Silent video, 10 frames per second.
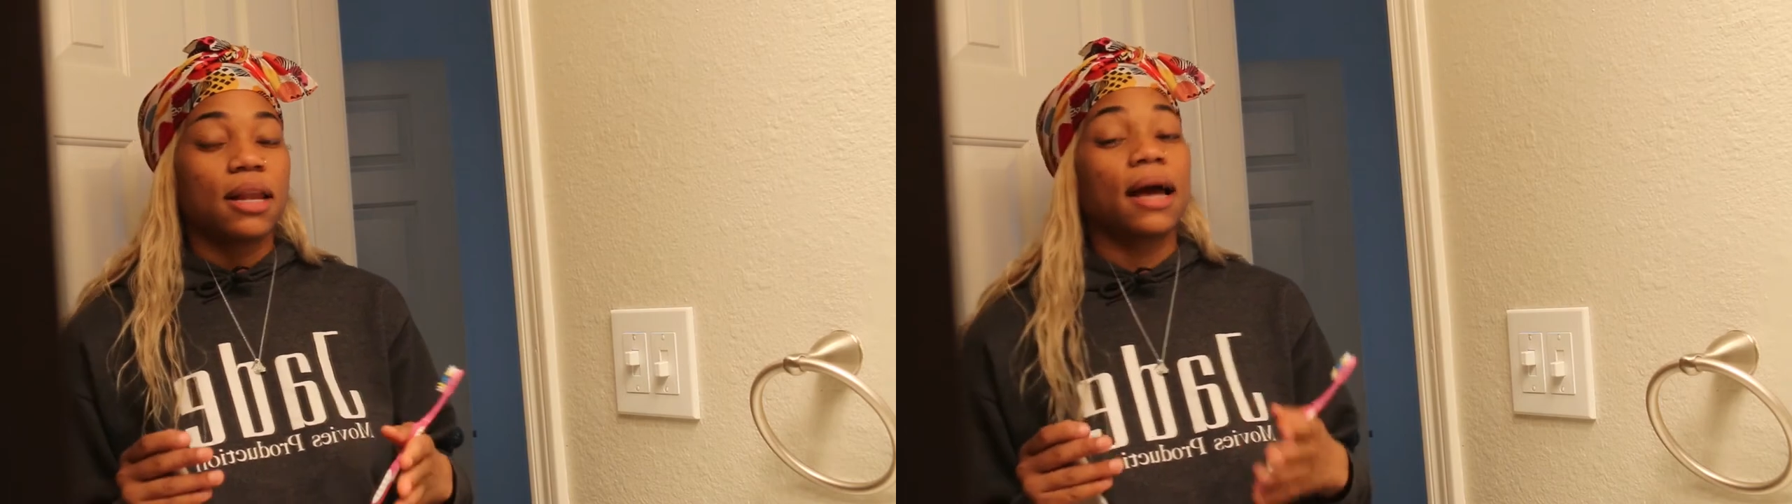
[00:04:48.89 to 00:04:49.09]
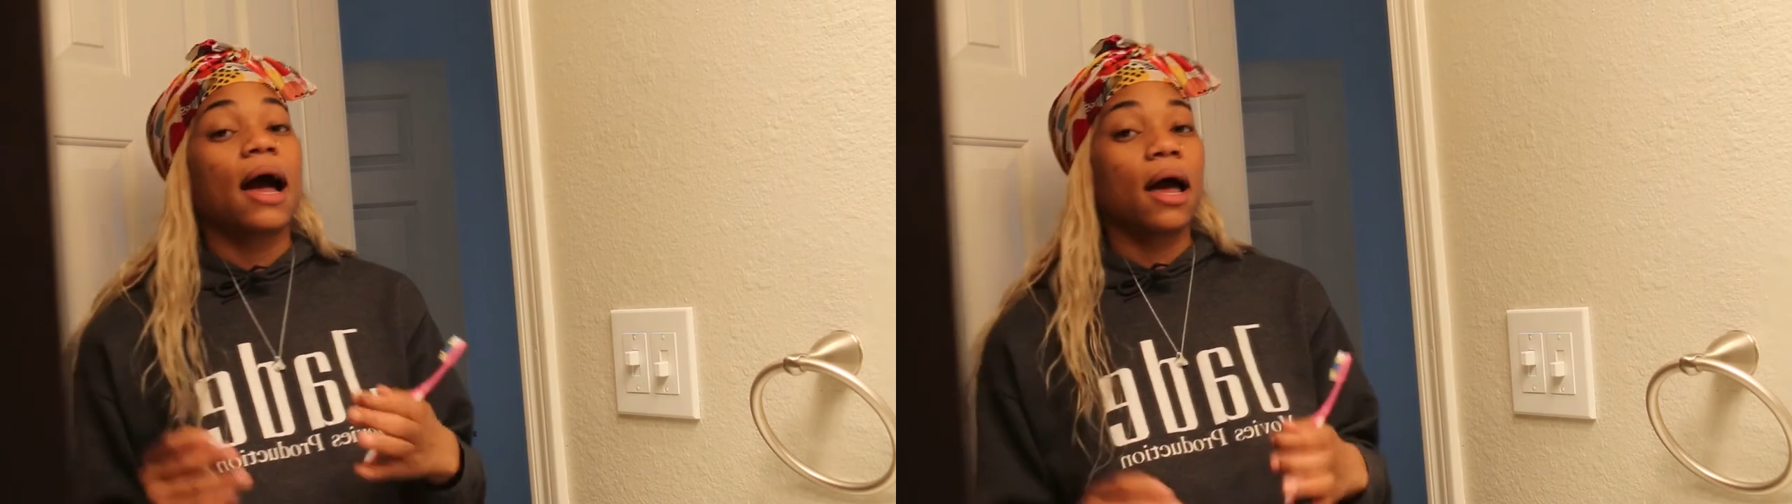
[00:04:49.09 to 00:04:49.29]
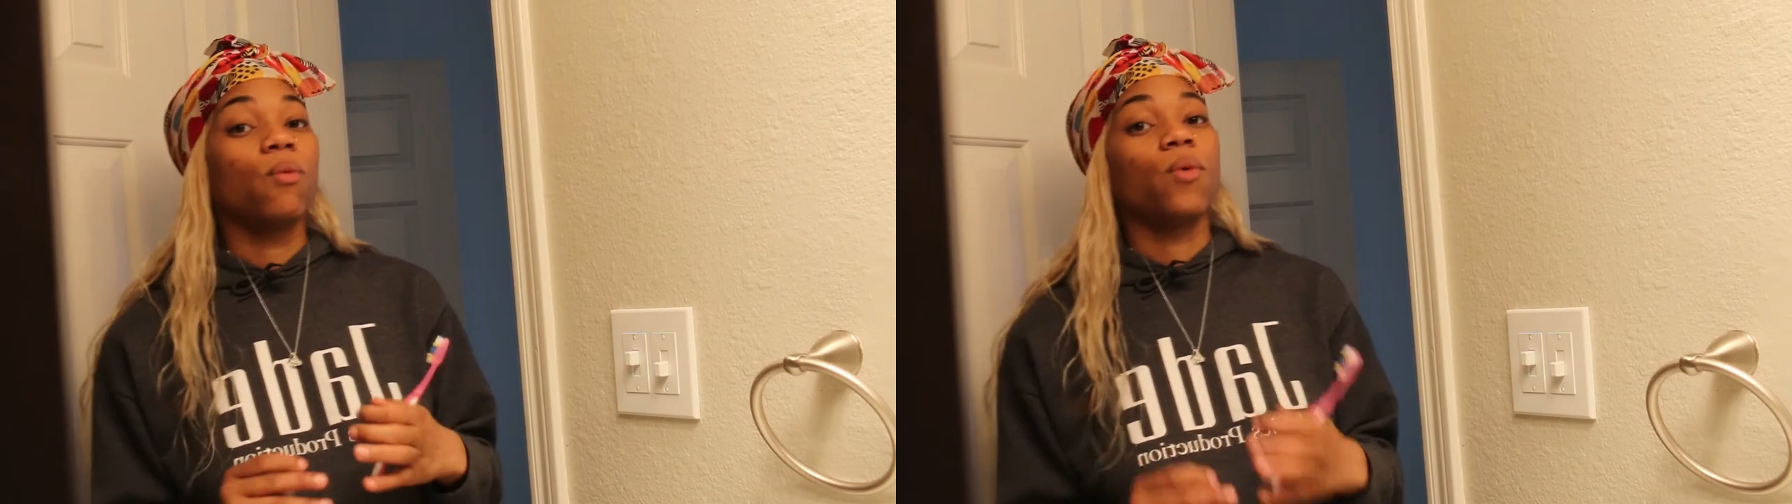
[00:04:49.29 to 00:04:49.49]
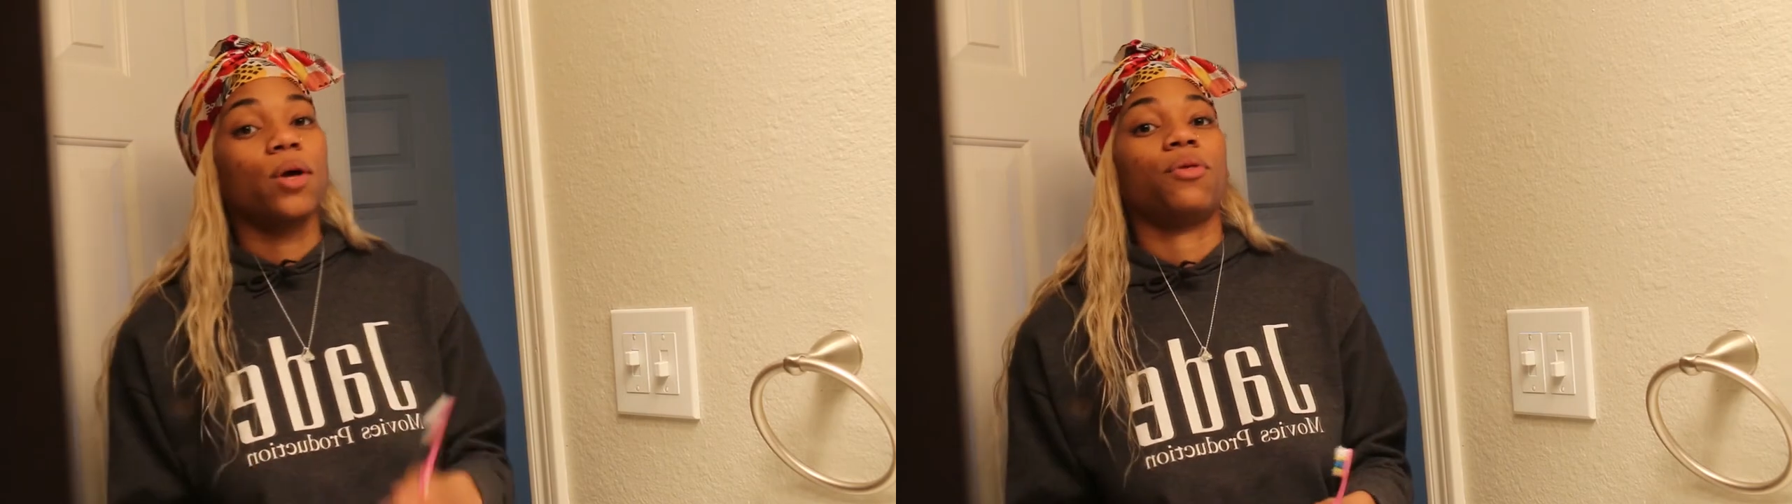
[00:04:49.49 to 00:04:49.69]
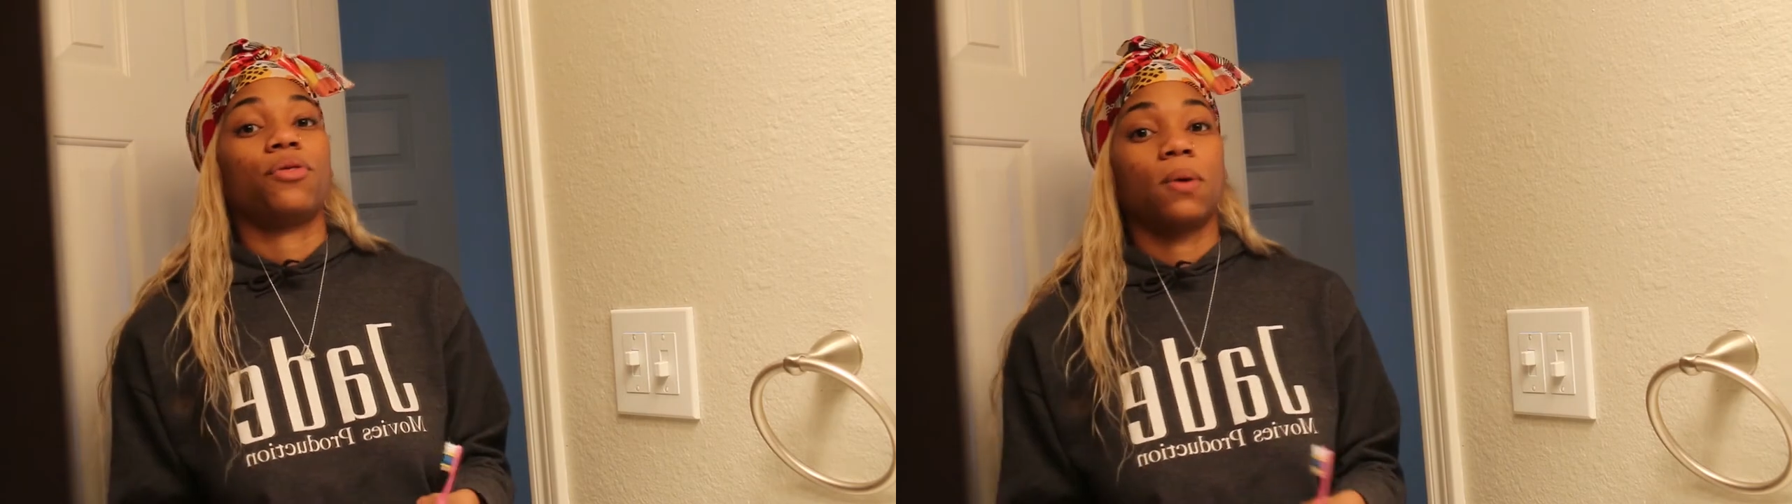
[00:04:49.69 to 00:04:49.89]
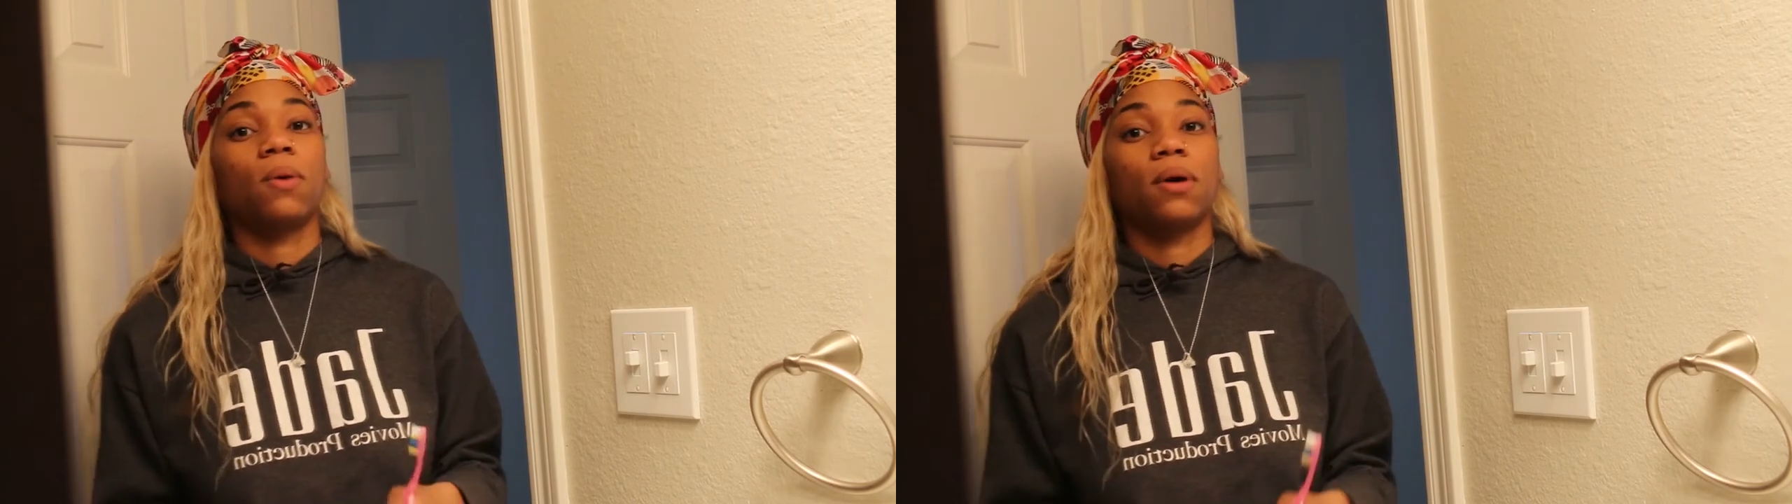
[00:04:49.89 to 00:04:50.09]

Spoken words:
Like, I will throw